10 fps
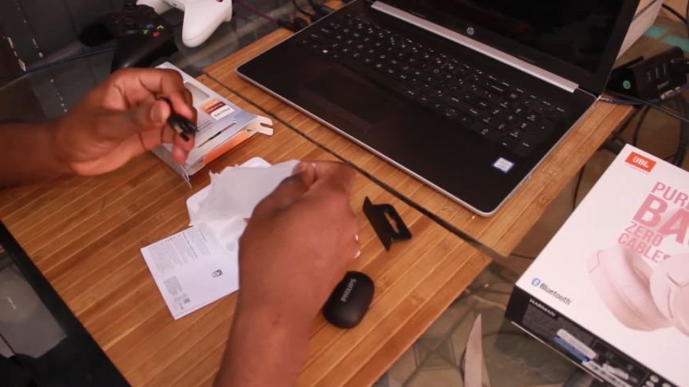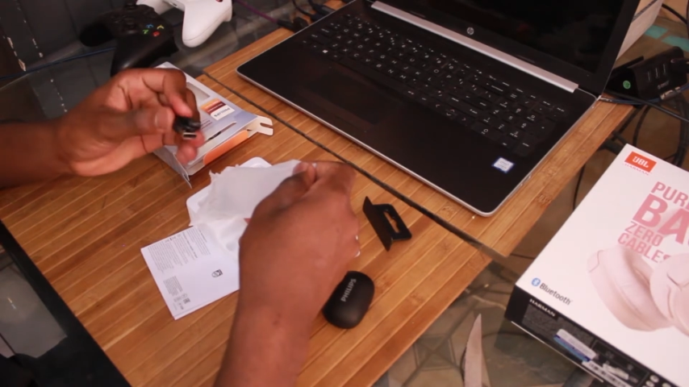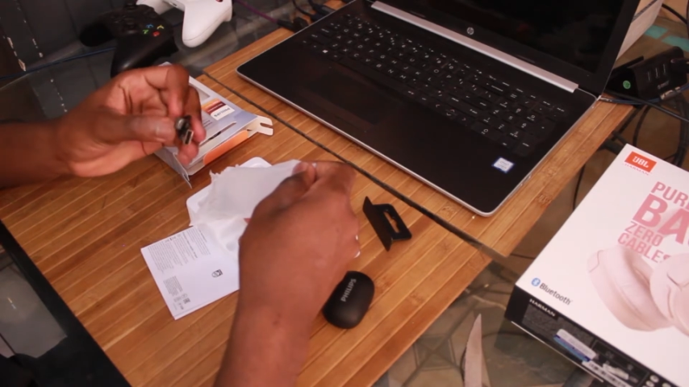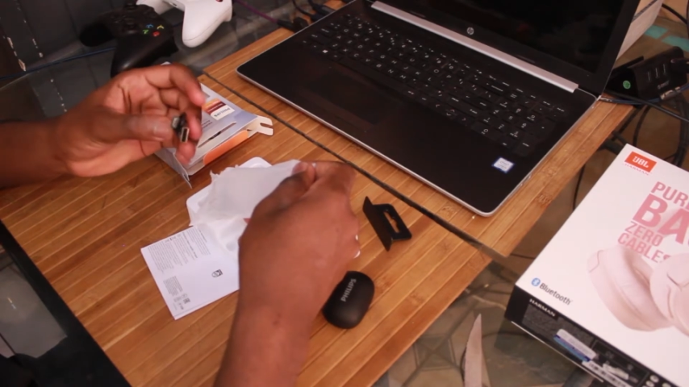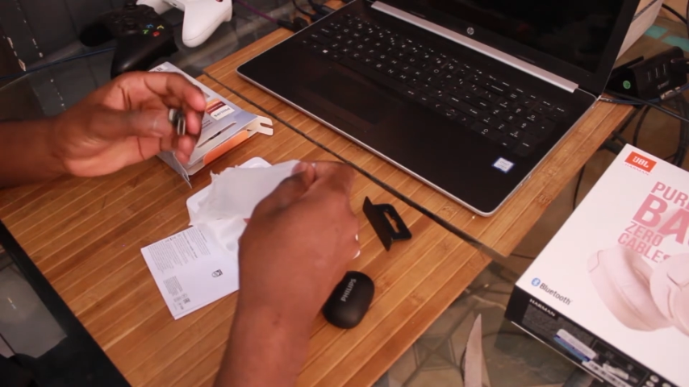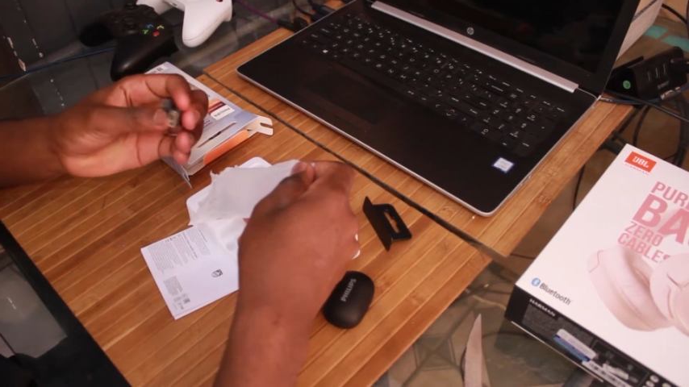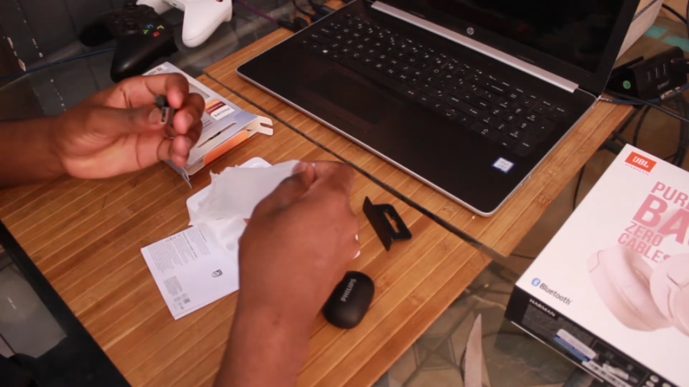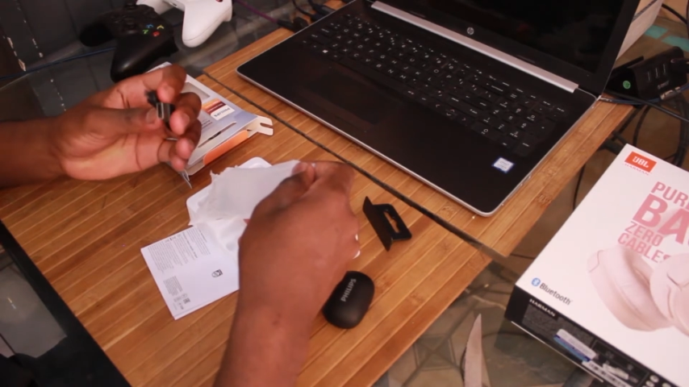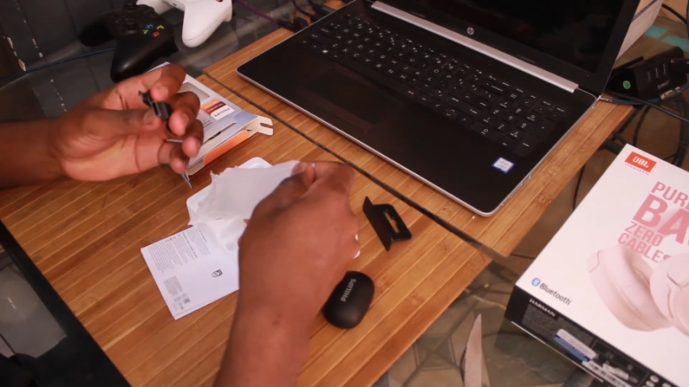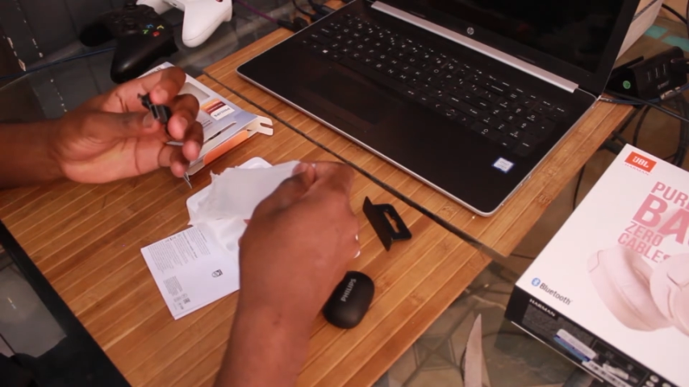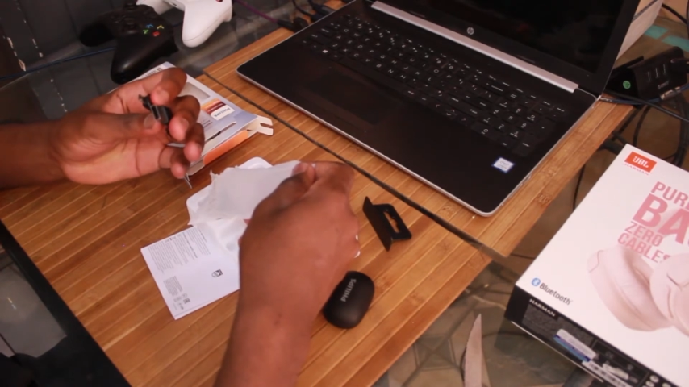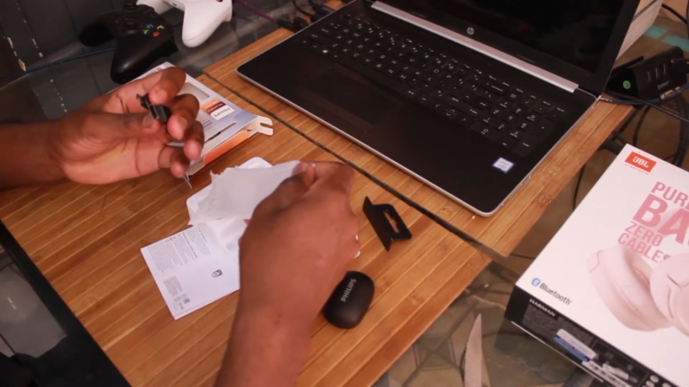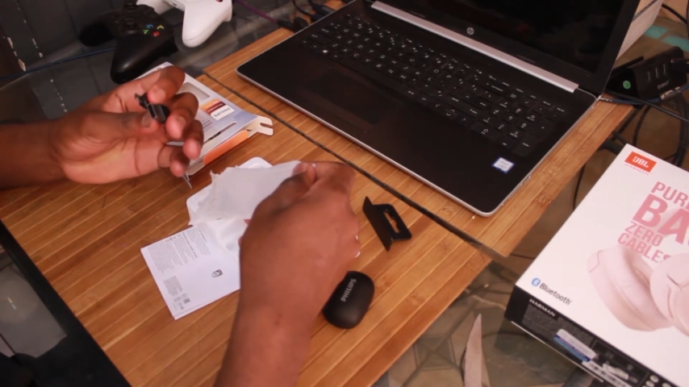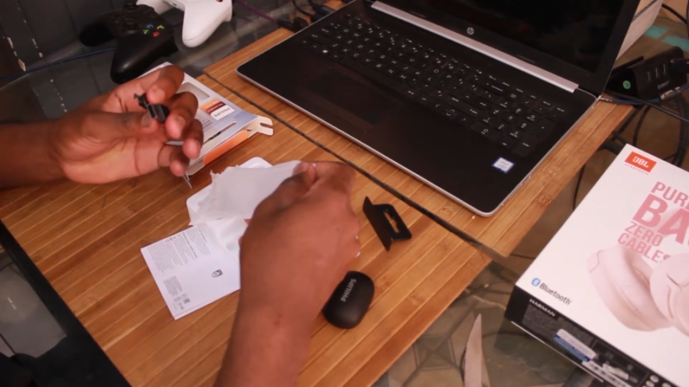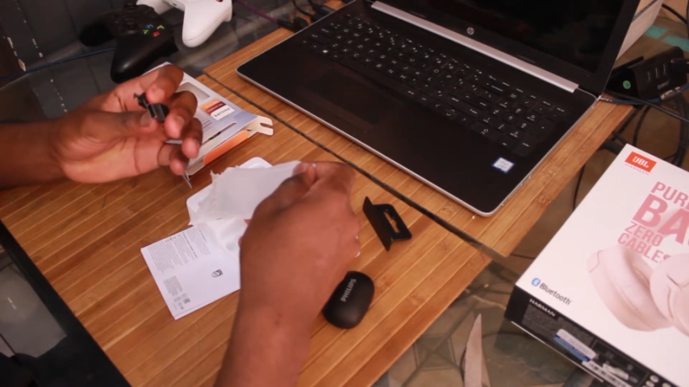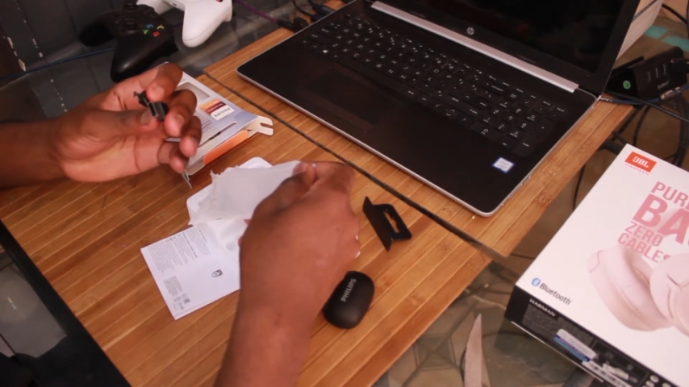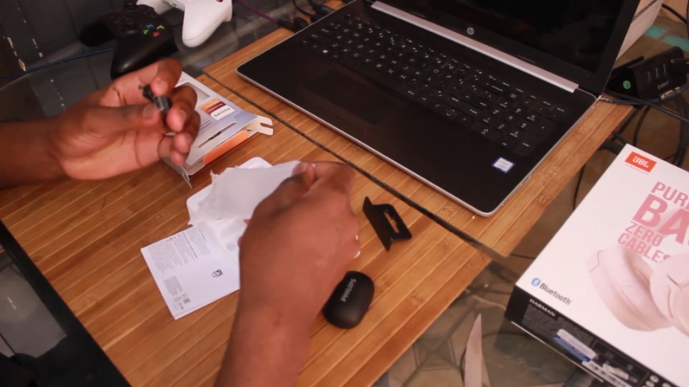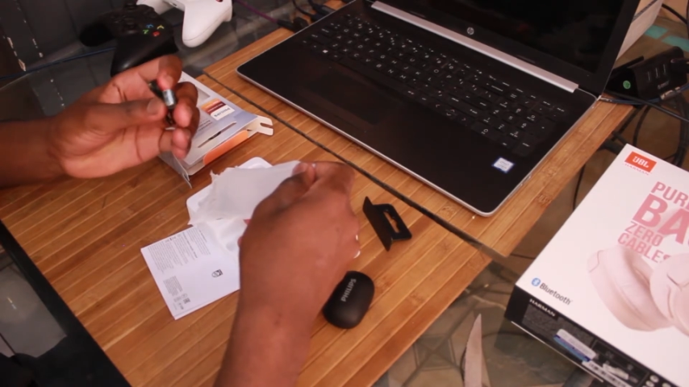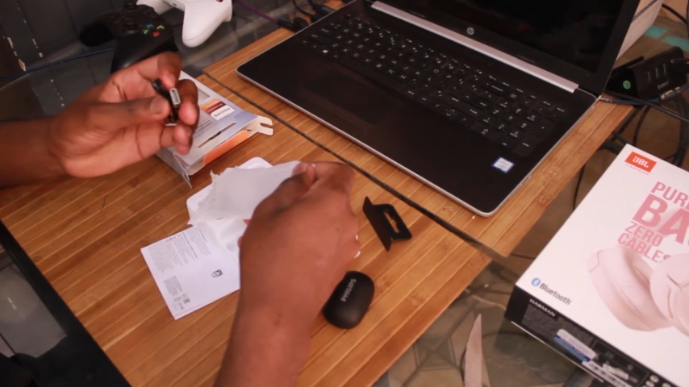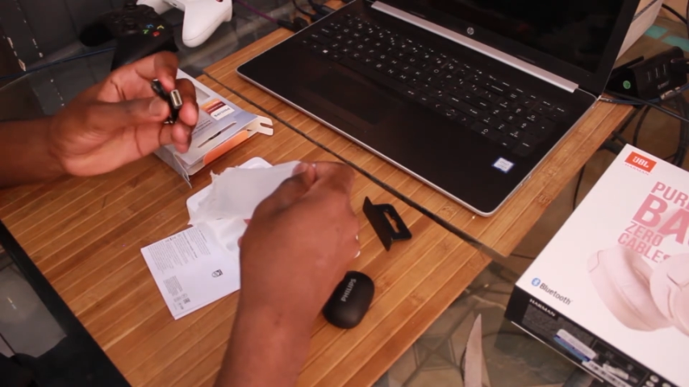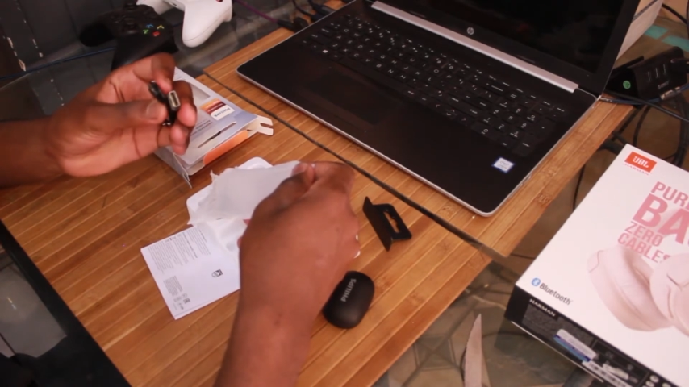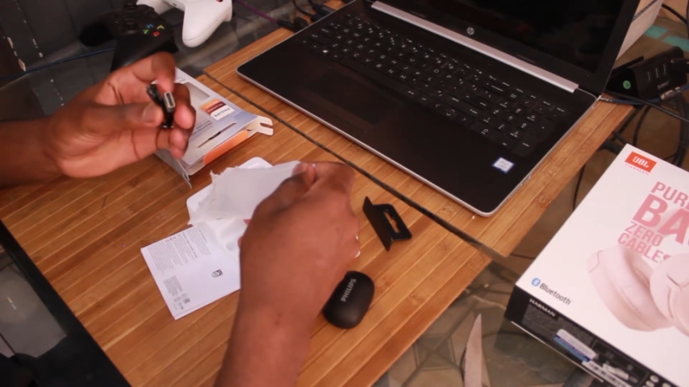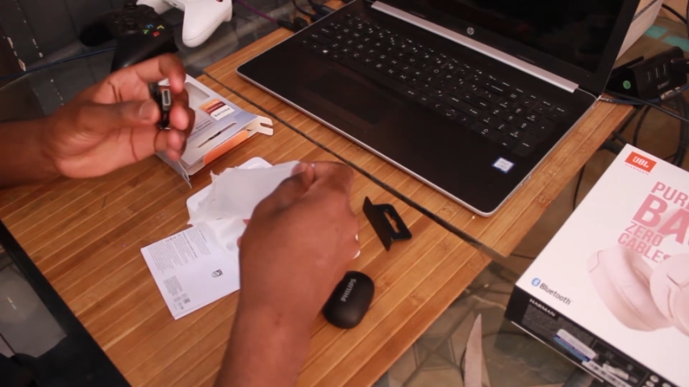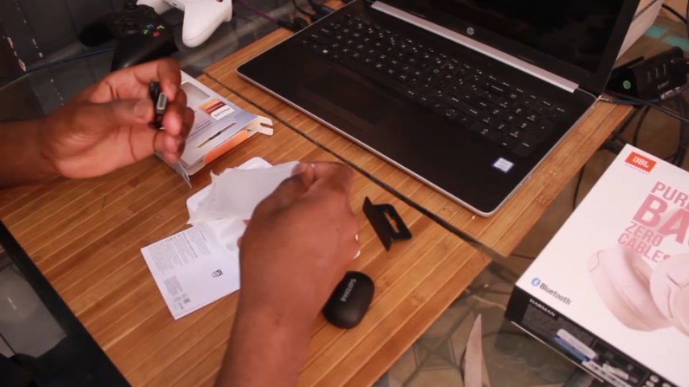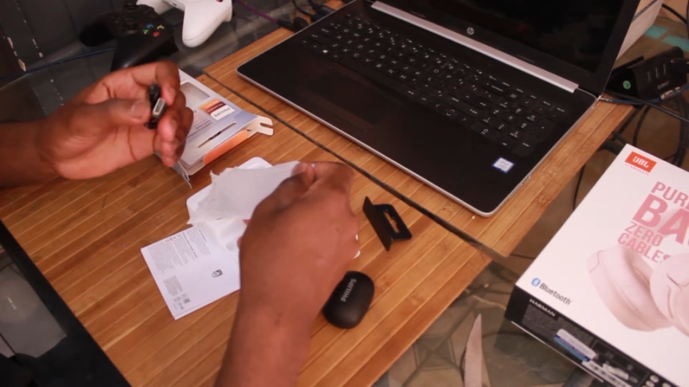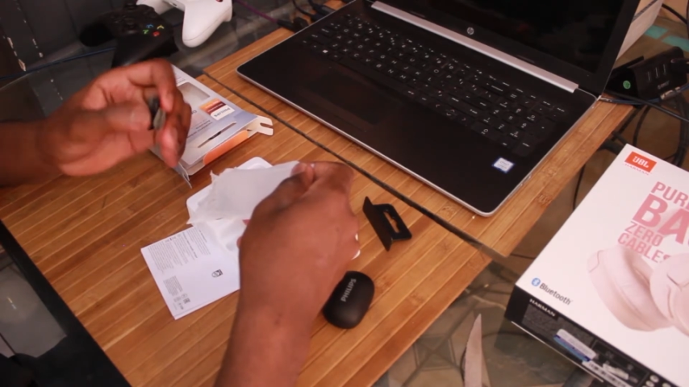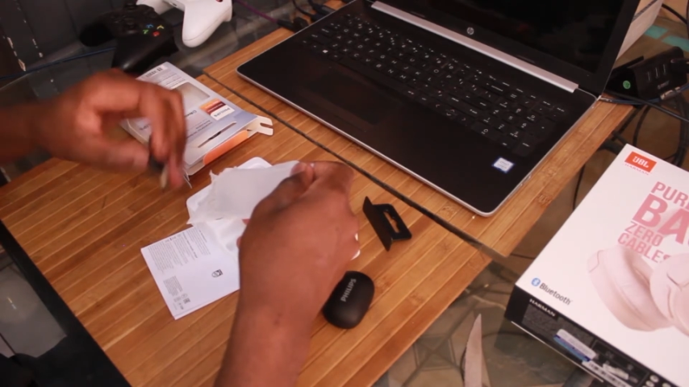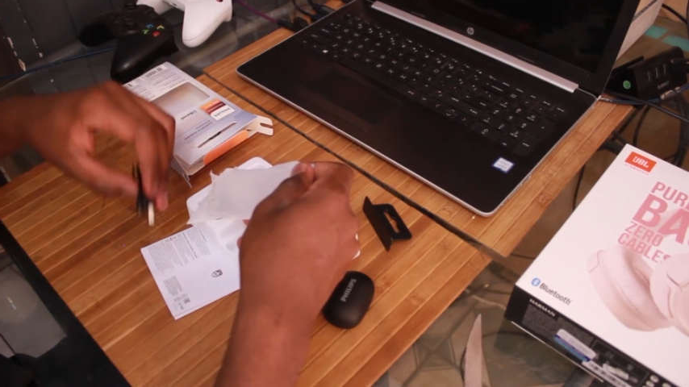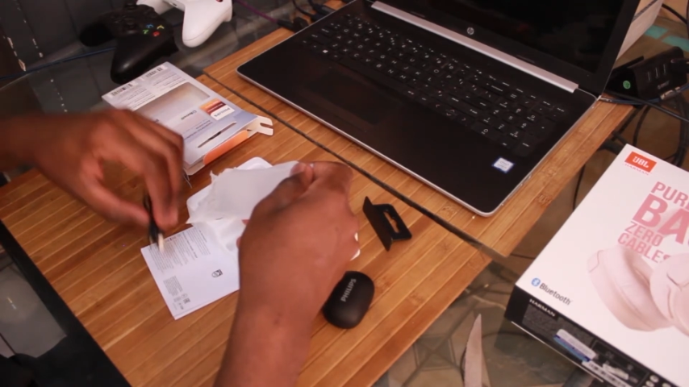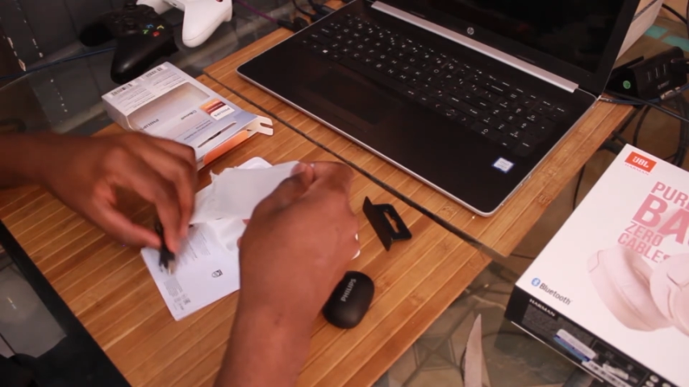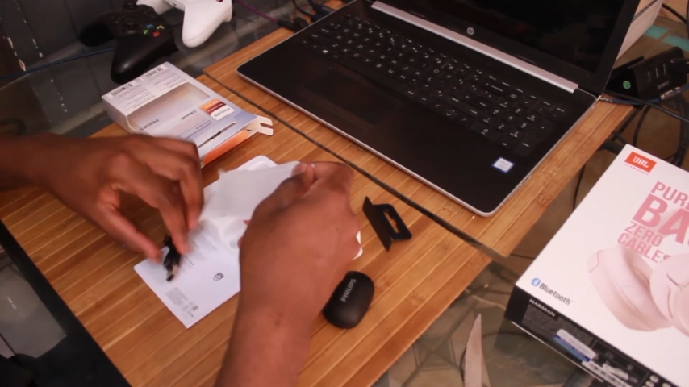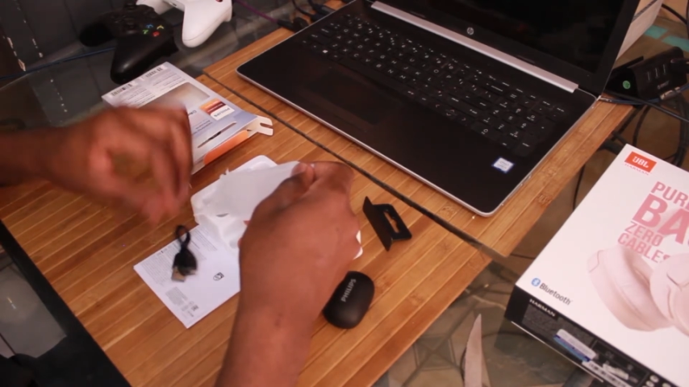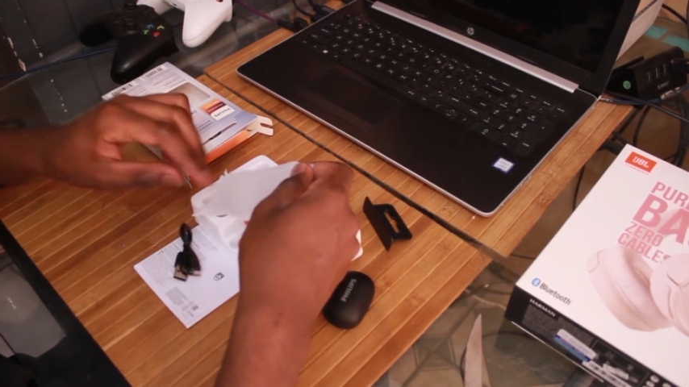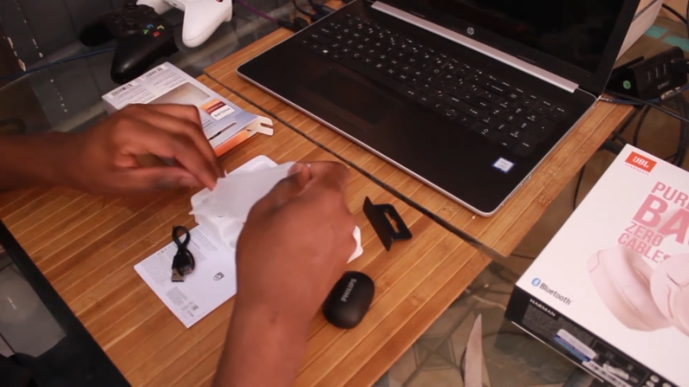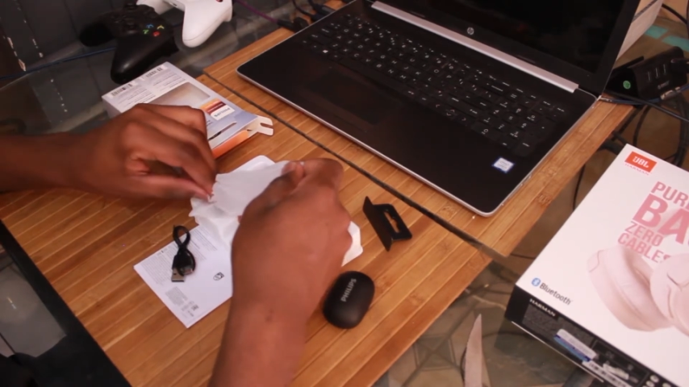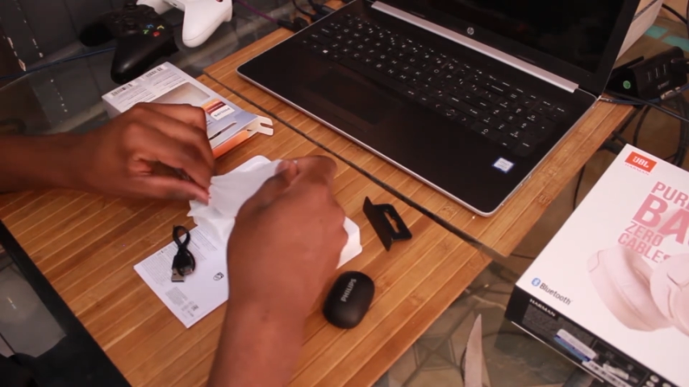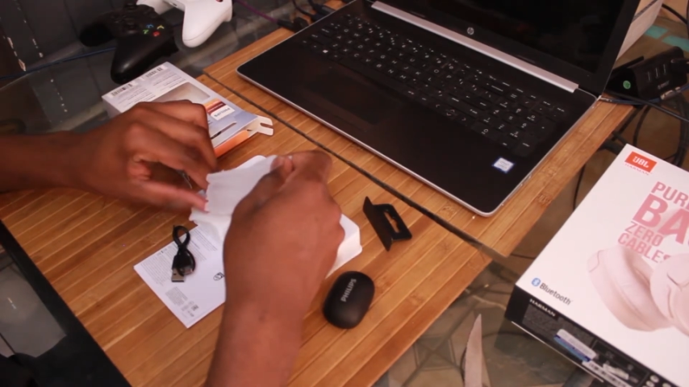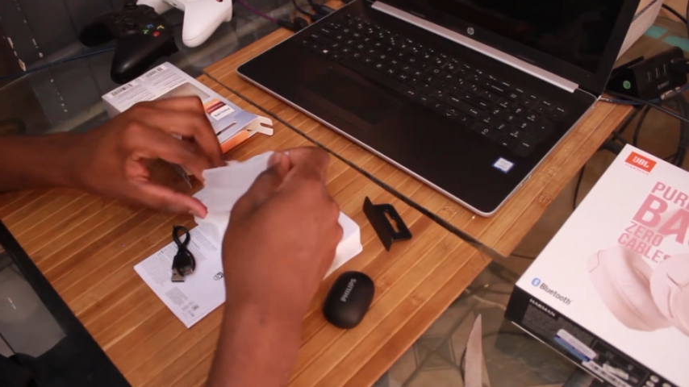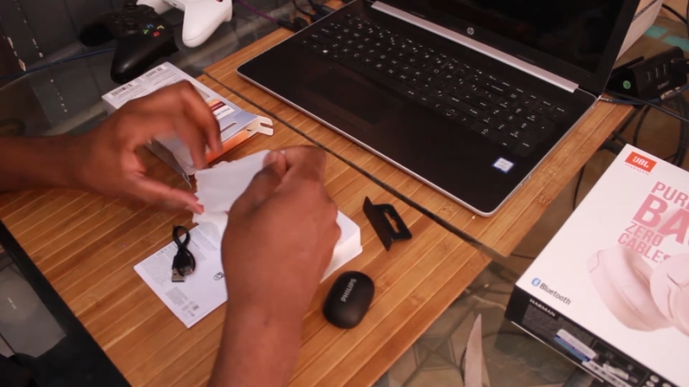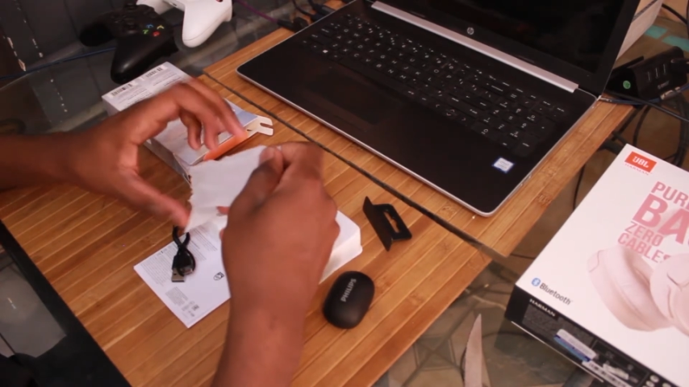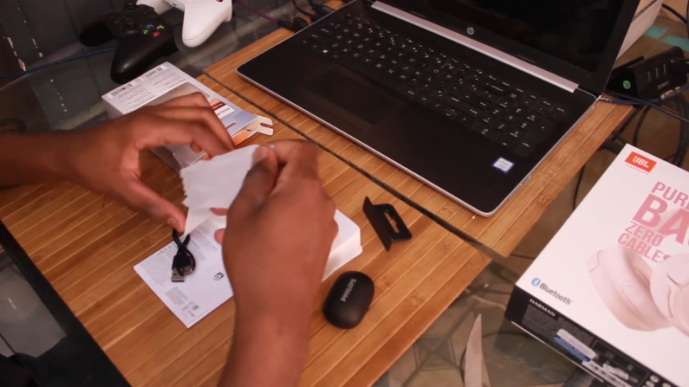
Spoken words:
[unreadable: no face in view]